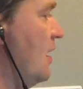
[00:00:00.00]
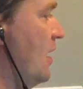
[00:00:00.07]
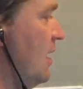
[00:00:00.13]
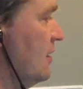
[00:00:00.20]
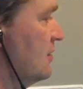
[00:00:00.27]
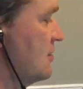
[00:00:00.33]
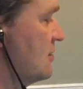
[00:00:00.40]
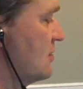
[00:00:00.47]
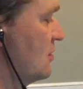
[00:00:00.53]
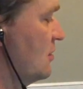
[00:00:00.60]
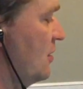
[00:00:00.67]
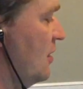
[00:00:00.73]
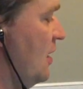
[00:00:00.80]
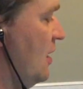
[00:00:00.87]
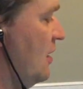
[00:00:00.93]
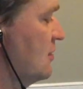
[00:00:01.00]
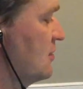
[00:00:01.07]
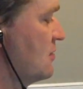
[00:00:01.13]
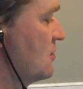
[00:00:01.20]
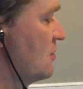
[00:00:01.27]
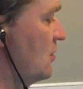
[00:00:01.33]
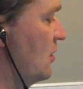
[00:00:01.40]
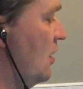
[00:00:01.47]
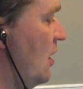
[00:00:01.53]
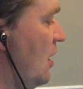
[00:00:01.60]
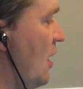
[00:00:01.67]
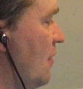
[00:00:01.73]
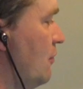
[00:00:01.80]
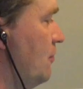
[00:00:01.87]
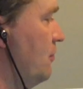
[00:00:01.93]
Answer, answer,
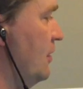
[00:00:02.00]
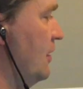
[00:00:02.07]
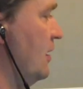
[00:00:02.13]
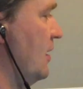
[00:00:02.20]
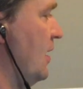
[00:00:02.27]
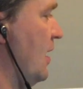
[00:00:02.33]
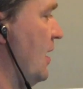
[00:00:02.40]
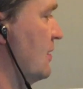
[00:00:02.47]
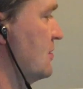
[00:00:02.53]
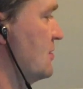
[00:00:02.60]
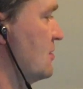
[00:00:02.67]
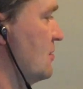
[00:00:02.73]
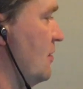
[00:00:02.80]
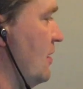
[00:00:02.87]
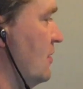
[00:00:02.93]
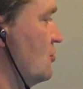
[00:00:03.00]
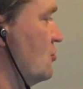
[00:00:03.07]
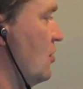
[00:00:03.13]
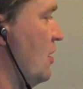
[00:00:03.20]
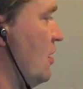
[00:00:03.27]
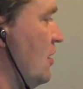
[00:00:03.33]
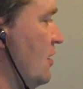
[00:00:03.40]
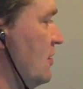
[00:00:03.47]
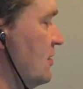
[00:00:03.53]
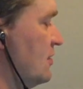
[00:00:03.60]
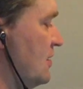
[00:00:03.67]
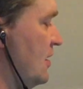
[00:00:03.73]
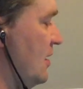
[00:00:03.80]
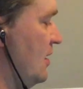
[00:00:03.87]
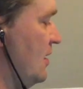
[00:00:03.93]
I will play an answer and try not
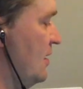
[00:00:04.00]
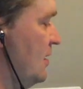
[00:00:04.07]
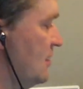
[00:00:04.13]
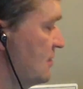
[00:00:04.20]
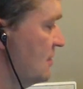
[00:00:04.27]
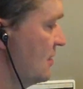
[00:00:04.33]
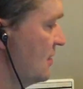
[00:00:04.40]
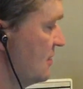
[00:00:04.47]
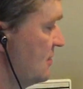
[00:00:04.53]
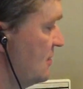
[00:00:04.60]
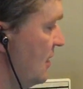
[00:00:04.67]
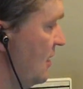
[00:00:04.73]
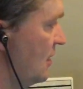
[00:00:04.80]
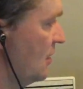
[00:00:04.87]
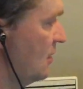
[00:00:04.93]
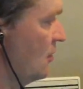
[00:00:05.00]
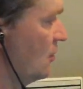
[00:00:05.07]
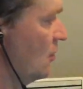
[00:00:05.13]
to hesitate.